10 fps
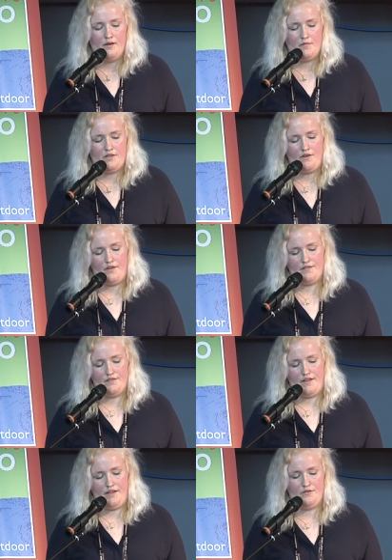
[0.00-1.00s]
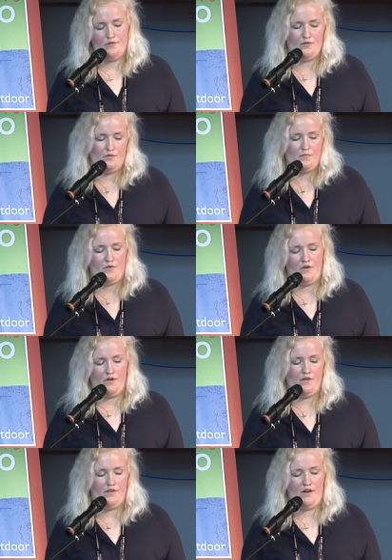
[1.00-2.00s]
because they do
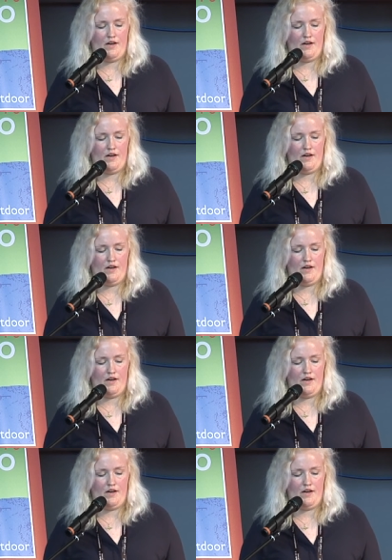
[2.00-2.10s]
more